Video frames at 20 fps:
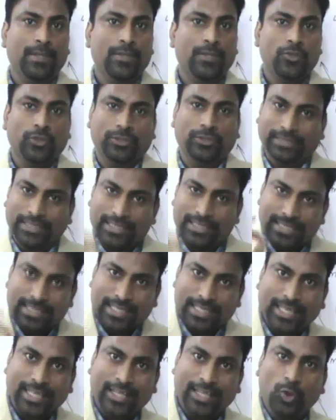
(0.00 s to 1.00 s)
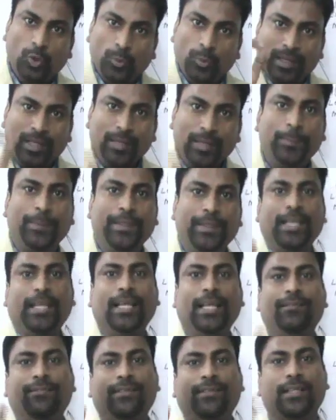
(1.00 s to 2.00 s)
So this human
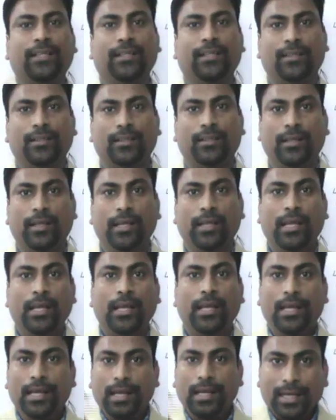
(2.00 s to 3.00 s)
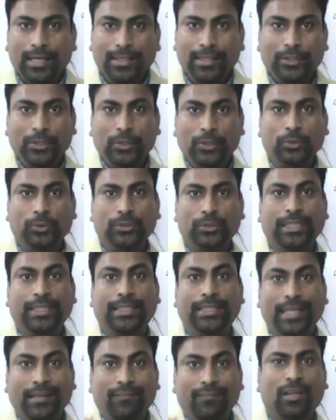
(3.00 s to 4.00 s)
behavior led to the
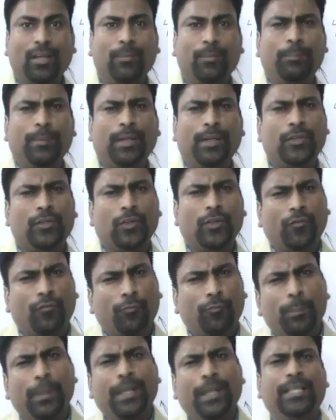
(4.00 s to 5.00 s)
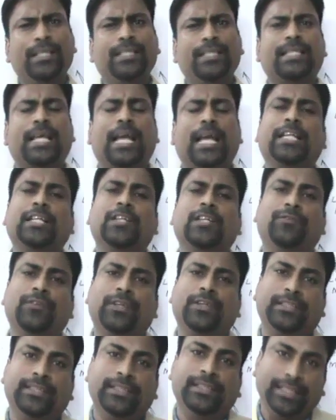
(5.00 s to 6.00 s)
development of many
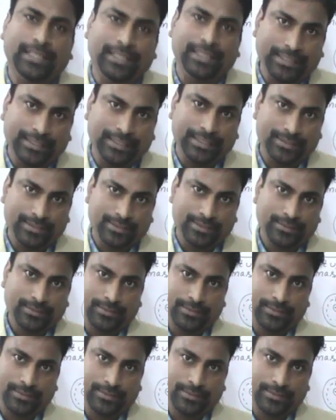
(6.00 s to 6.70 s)
scientific theories.